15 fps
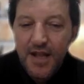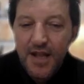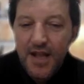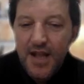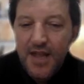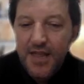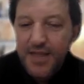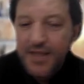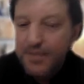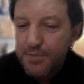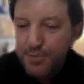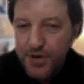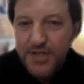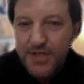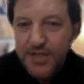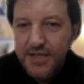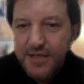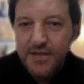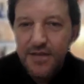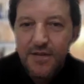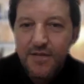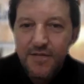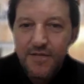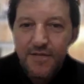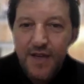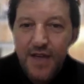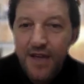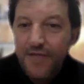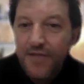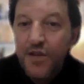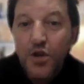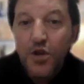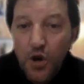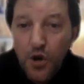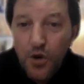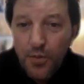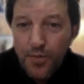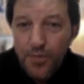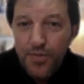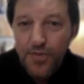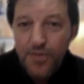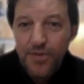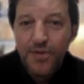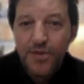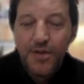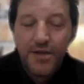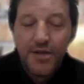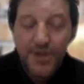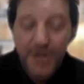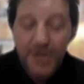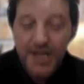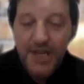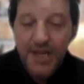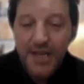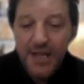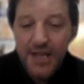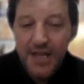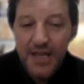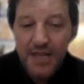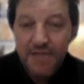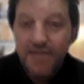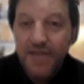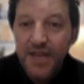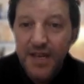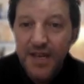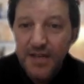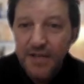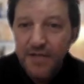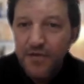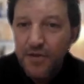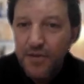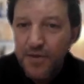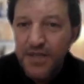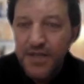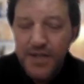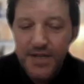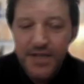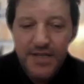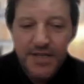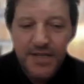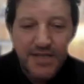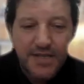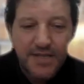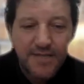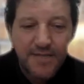And this process of having hope really has failed for many reasons.